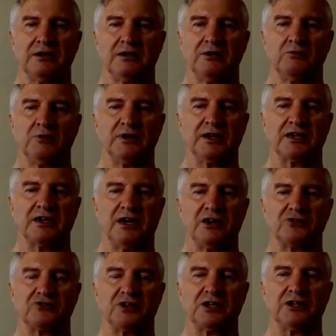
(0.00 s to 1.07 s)
when they can't
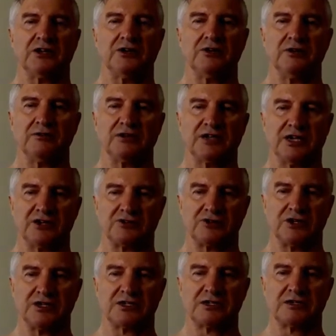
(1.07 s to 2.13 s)
drink in their own
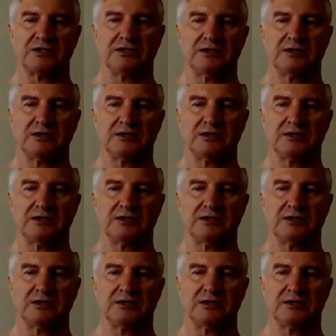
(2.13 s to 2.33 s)
countries,